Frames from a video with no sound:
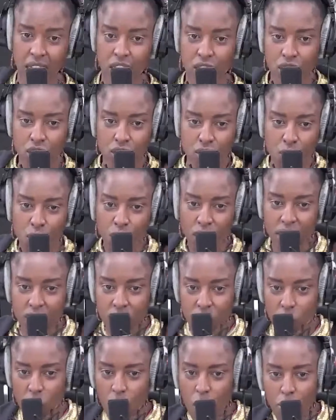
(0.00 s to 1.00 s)
She's known
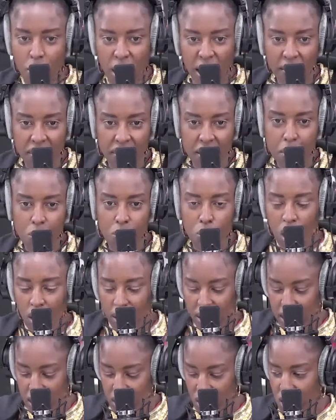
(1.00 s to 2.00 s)
as Wamaitha
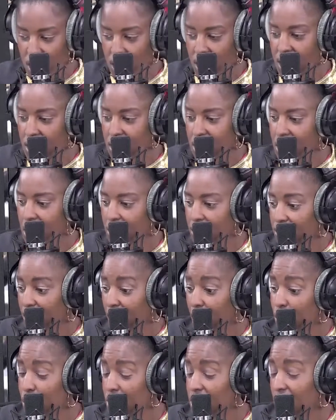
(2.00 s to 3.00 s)
Mwangi. She is the
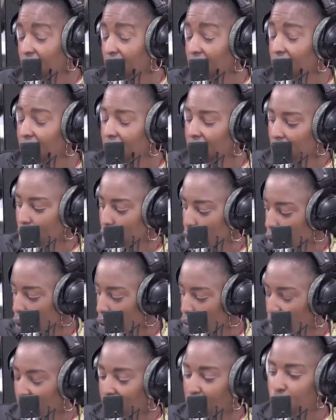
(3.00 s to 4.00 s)
founder
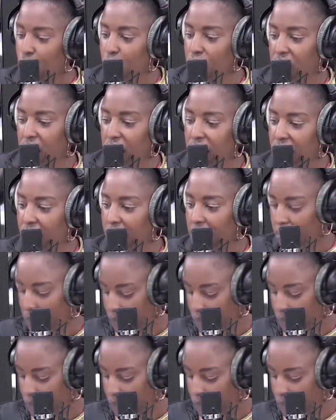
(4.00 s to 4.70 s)
of Angel Center.